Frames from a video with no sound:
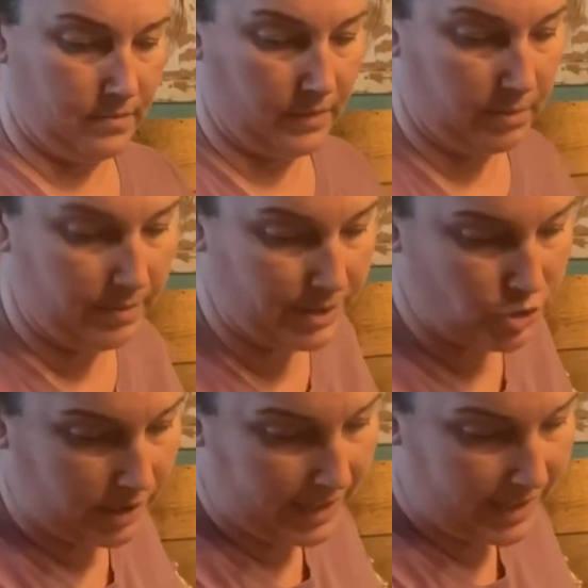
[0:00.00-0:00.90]
And make
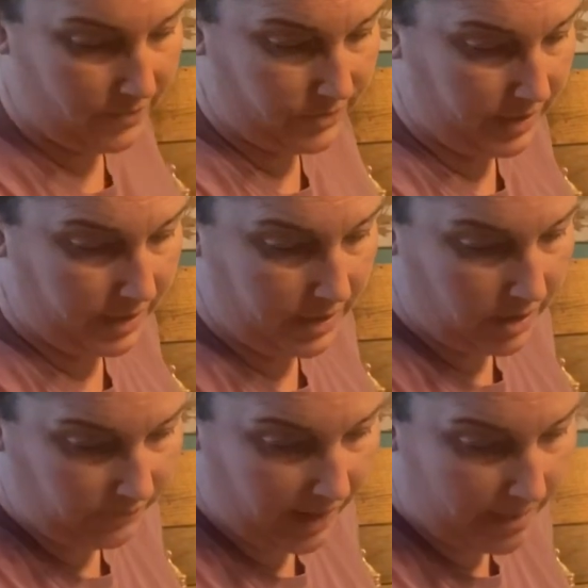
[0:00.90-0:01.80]
sure I got everything in here.
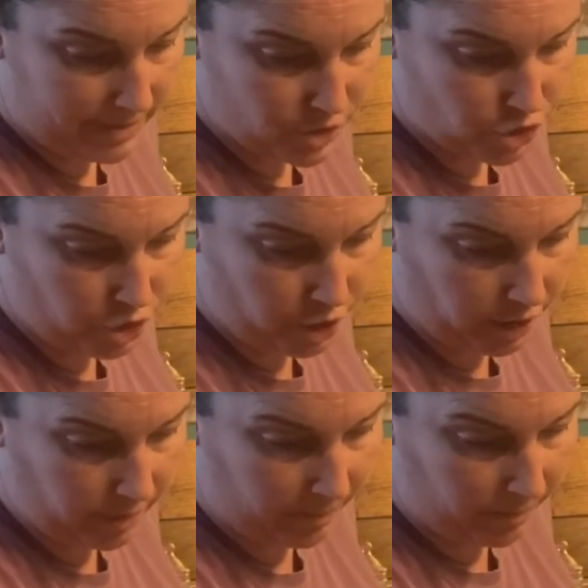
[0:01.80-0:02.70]
I've got my
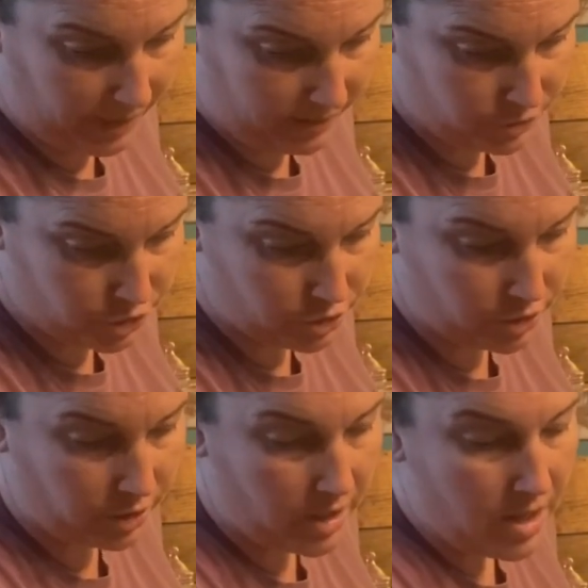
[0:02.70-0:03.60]
sugar, my brown
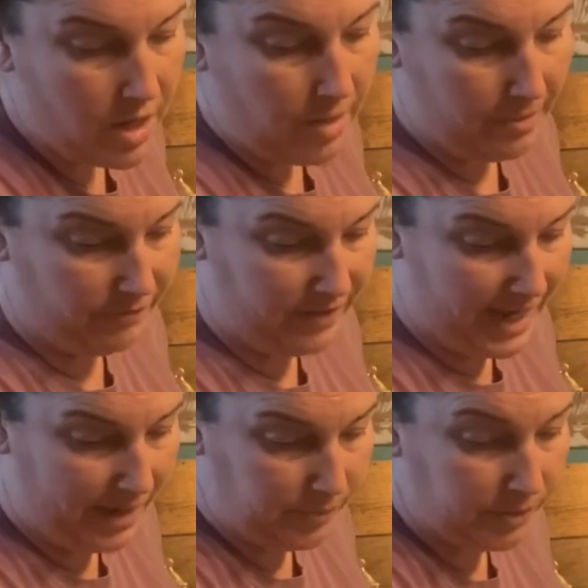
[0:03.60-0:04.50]
sugar, my
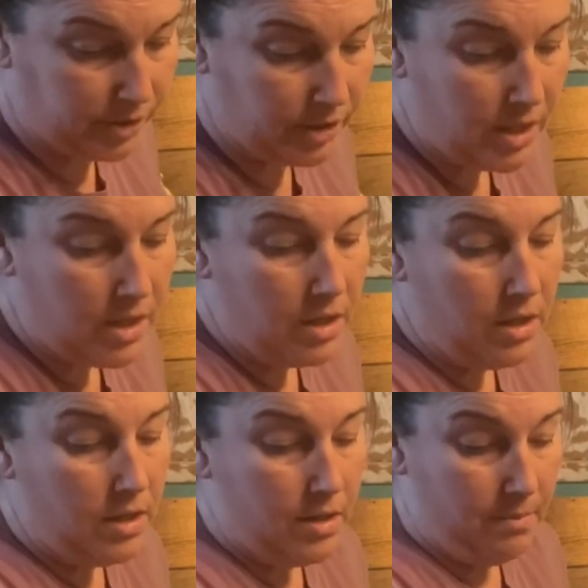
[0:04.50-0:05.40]
flour,
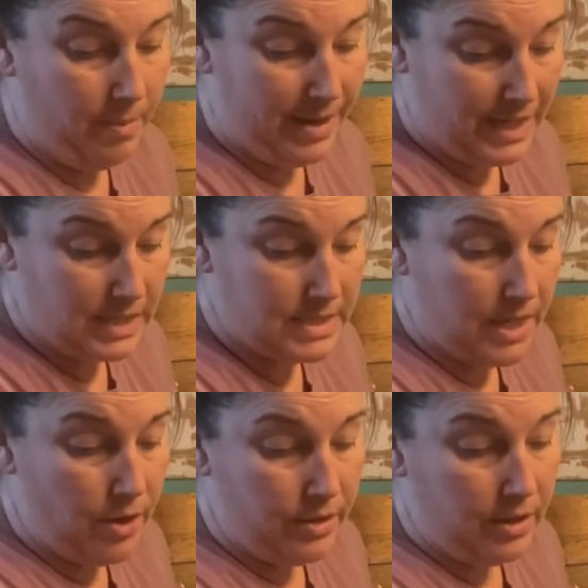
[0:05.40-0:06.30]
my baking
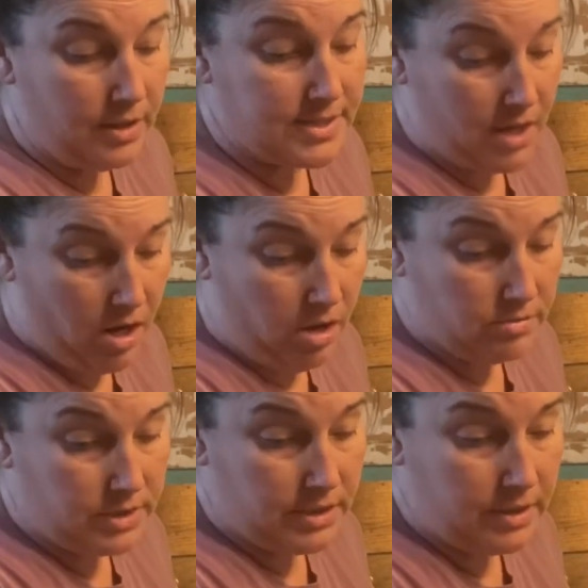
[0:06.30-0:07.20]
soda,
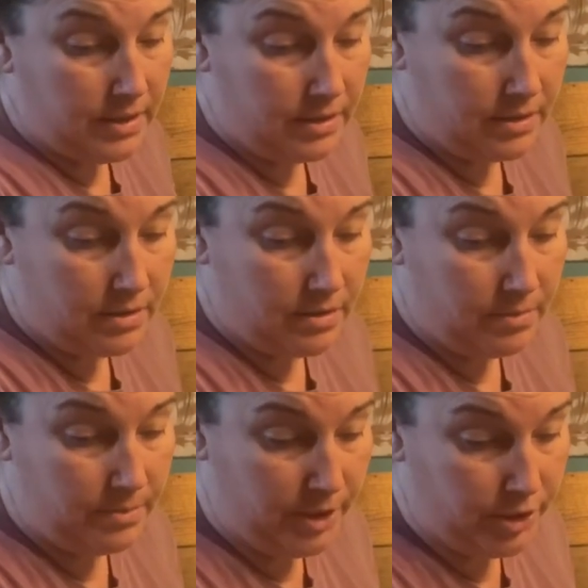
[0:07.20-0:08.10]
salt,
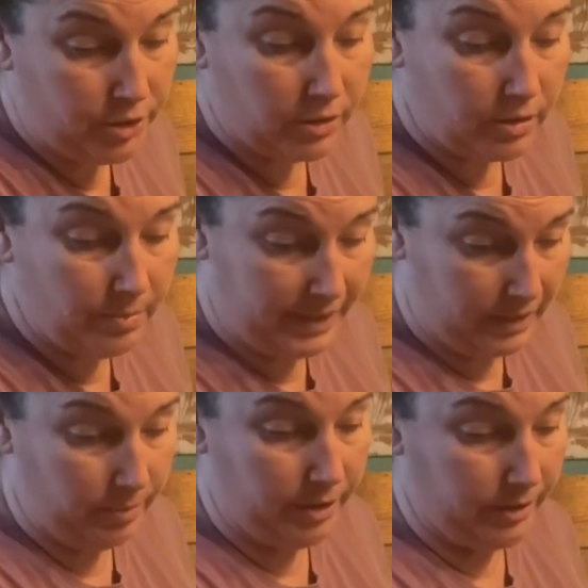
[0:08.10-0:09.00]
butter,
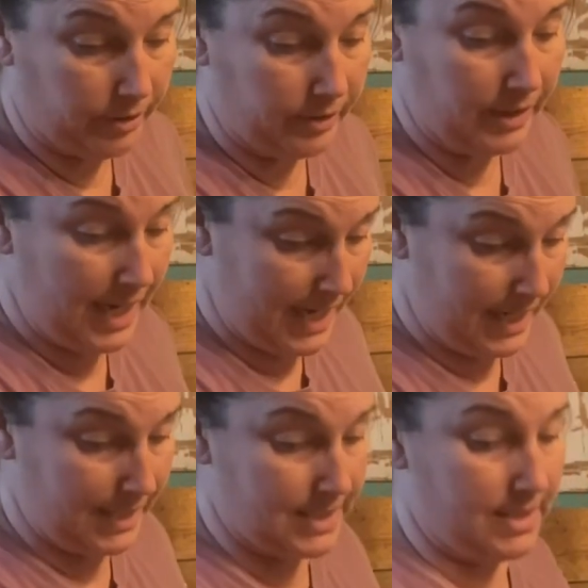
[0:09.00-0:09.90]
peanut butter,
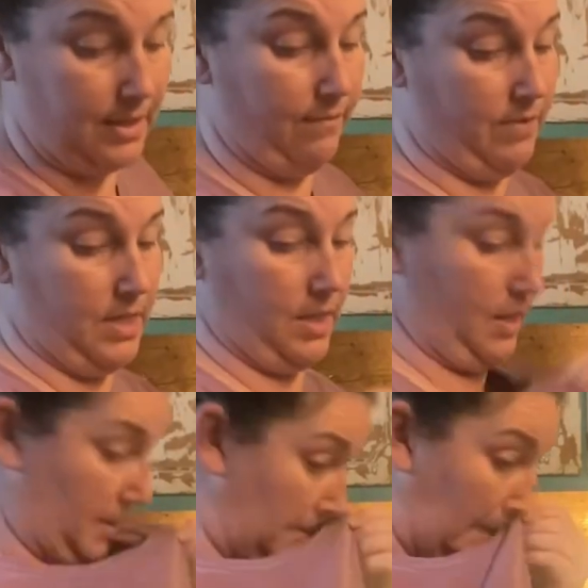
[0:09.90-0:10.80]
eggs, and
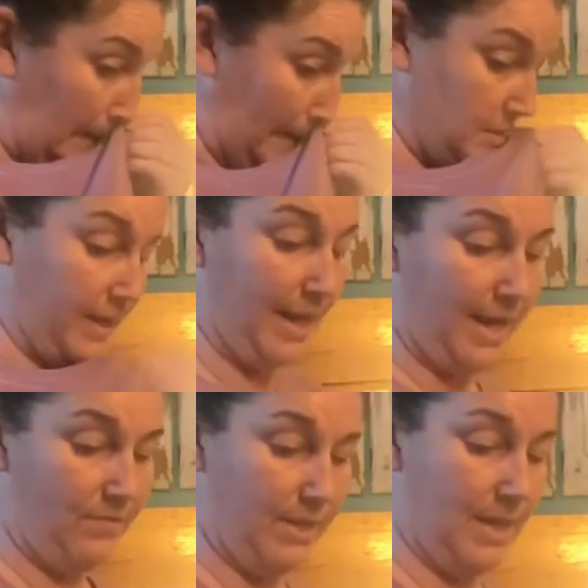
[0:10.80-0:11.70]
vanilla. So I got
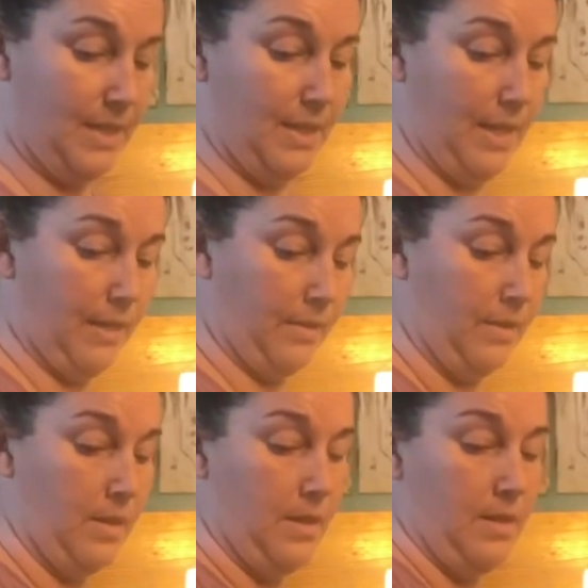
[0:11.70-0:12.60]
everything in there.
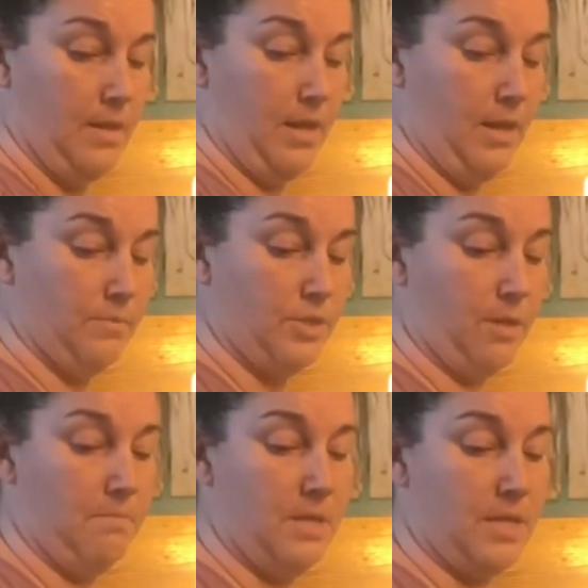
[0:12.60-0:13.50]
Now I'm just
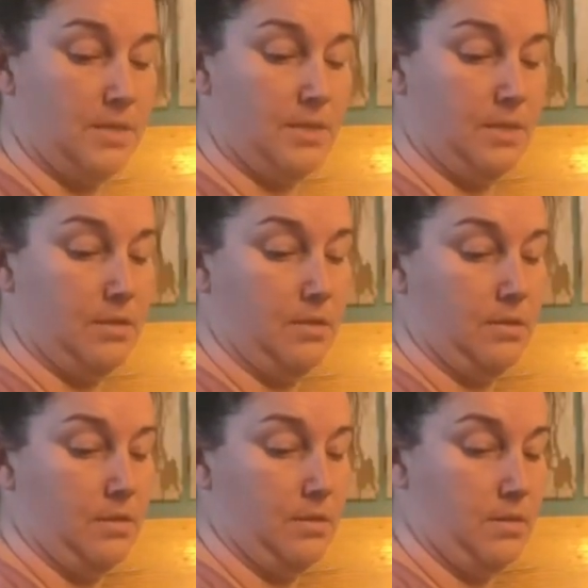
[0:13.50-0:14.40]
gonna mix
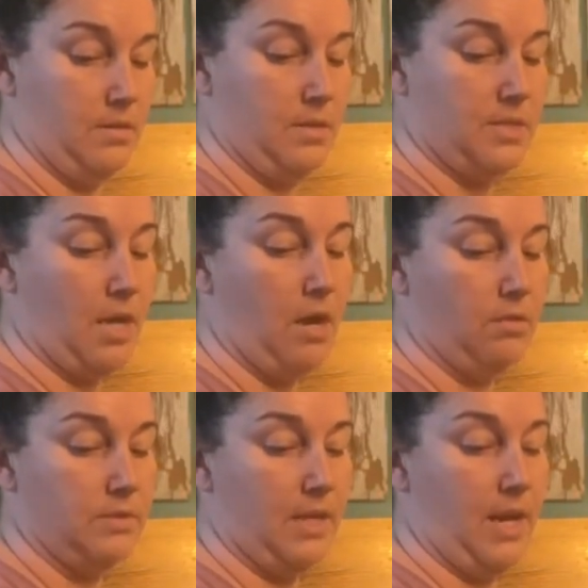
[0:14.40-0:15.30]
the
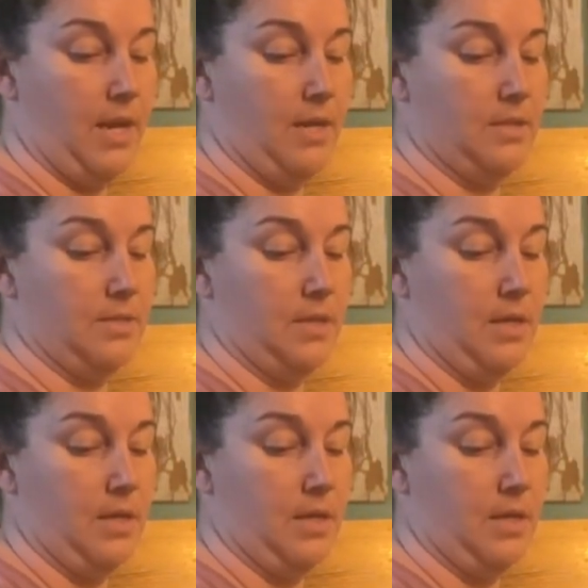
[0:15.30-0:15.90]
salt and